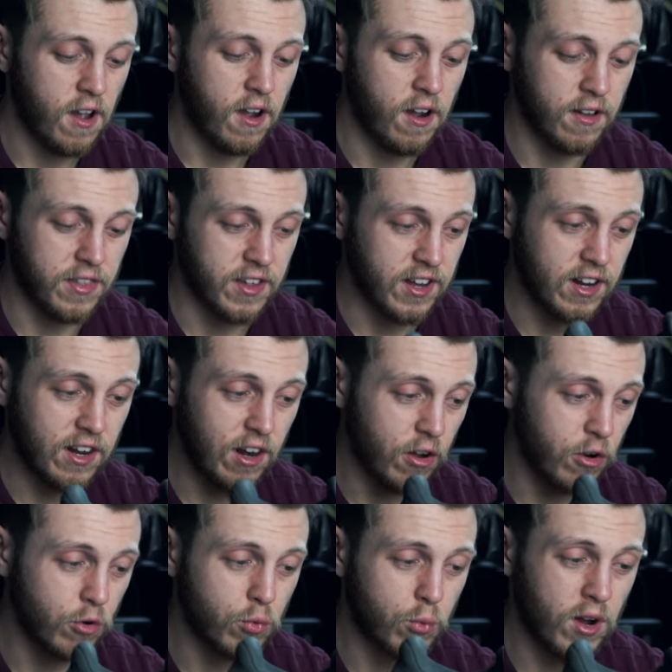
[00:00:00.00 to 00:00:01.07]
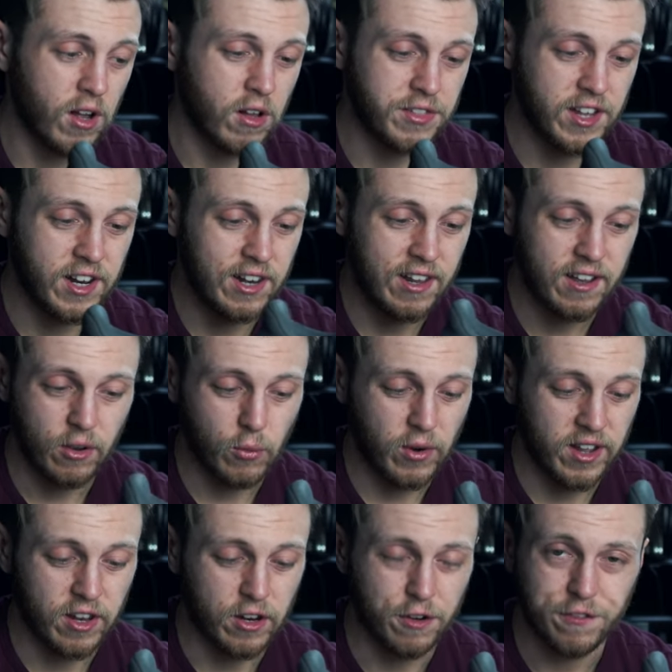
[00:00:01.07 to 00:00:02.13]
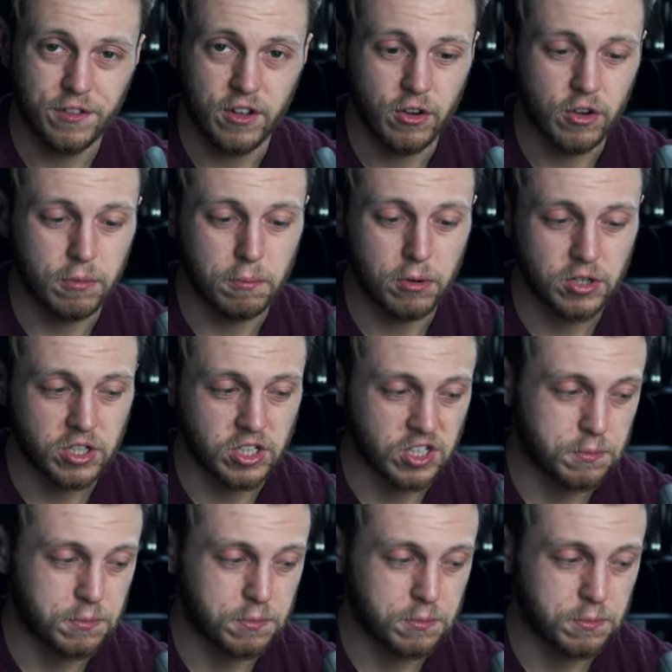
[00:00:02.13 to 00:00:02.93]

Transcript: uh, they load well, they're lightweight enough that you can push the